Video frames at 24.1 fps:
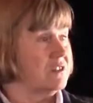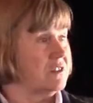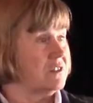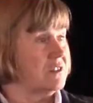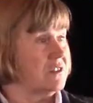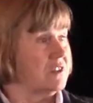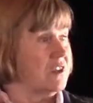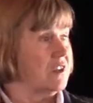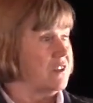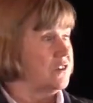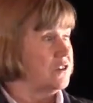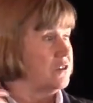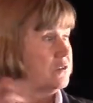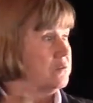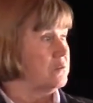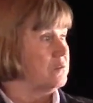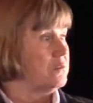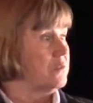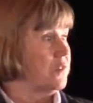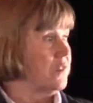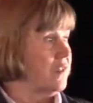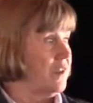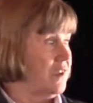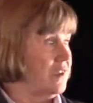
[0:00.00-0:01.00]
and other
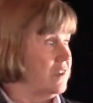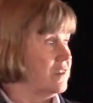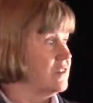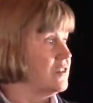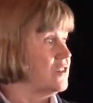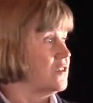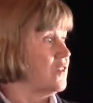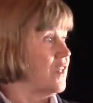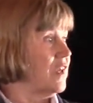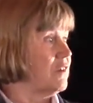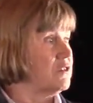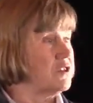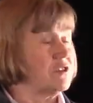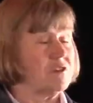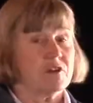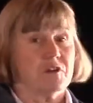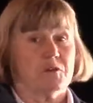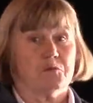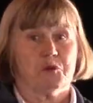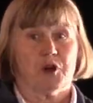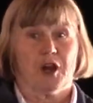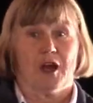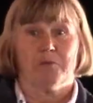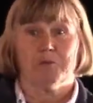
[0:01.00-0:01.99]
things, so that was a
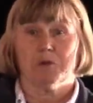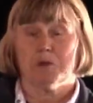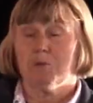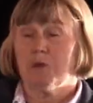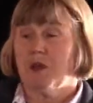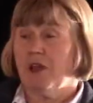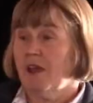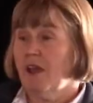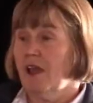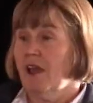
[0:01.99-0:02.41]
problem.